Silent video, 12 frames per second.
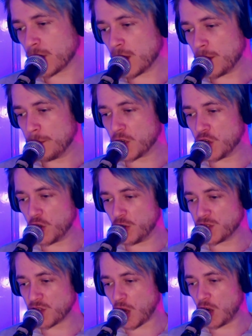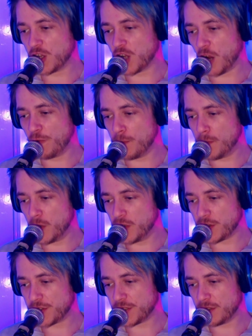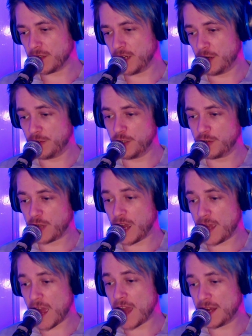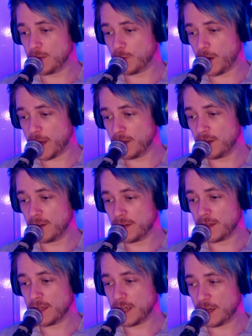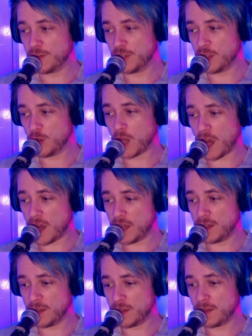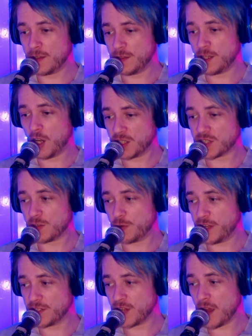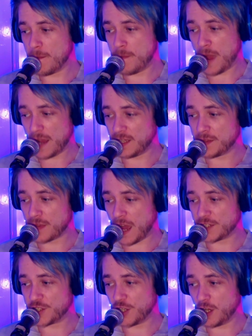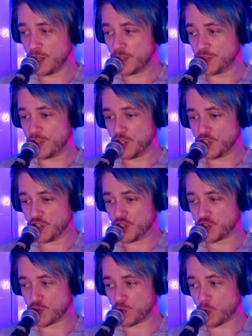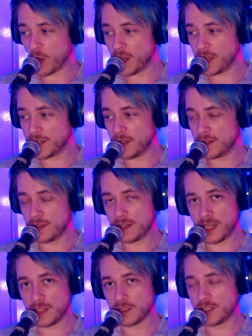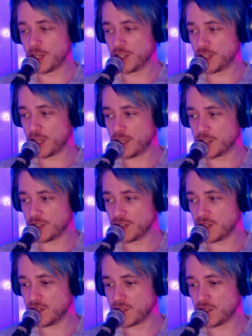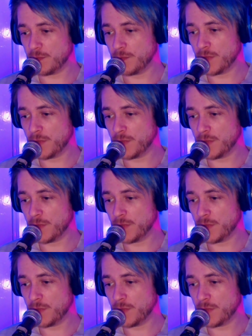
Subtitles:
because our government, here in the UK anyway, the answer is Maggie Thatcher destroyed the English education system